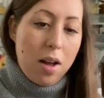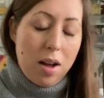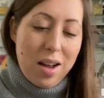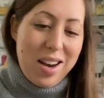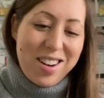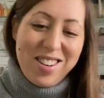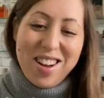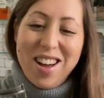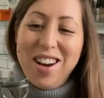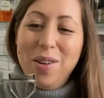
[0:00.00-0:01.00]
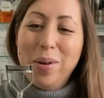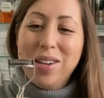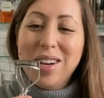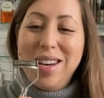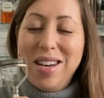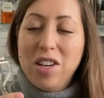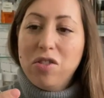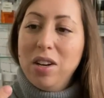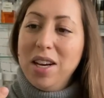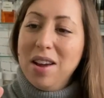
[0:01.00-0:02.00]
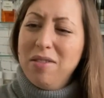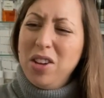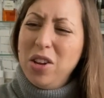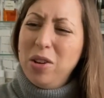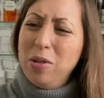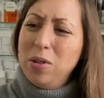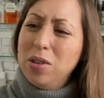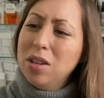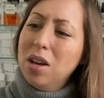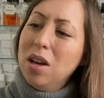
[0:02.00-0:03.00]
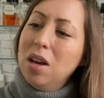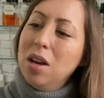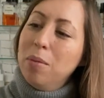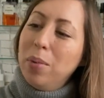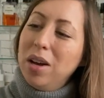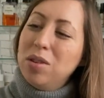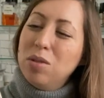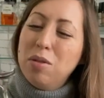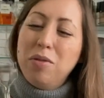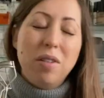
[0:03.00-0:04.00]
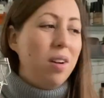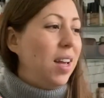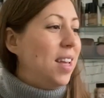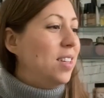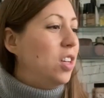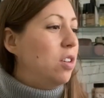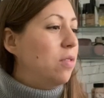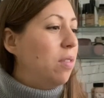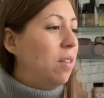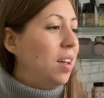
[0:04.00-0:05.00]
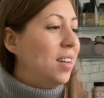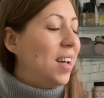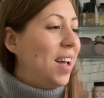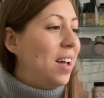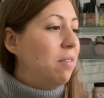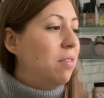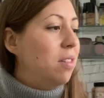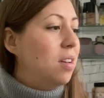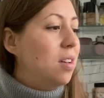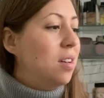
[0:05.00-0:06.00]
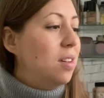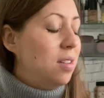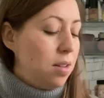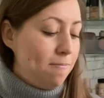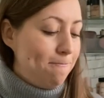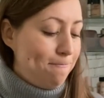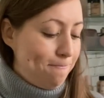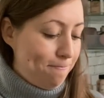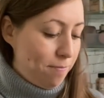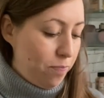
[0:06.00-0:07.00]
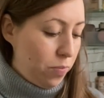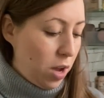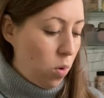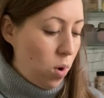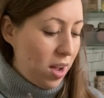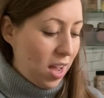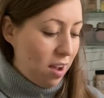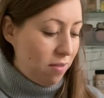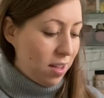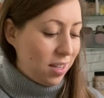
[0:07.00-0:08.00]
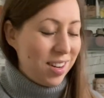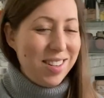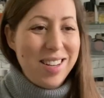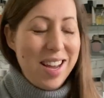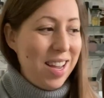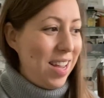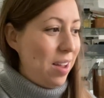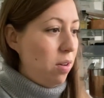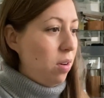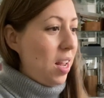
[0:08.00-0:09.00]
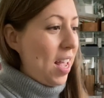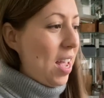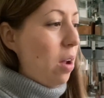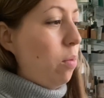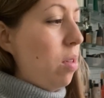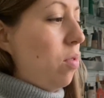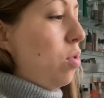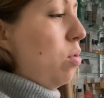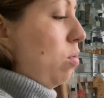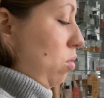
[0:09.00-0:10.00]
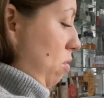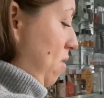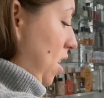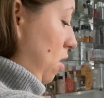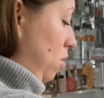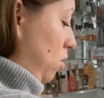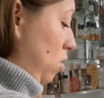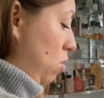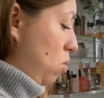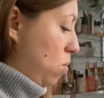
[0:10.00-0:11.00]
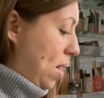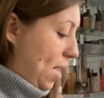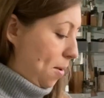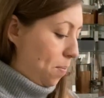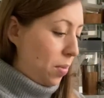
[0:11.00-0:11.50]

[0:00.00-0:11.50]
Eyelash curler, which I literally never use, but I sort of feel like is a useful thing to have. Hmm. I'll work out if that's going to stay in here with tools or if that goes to the hallway.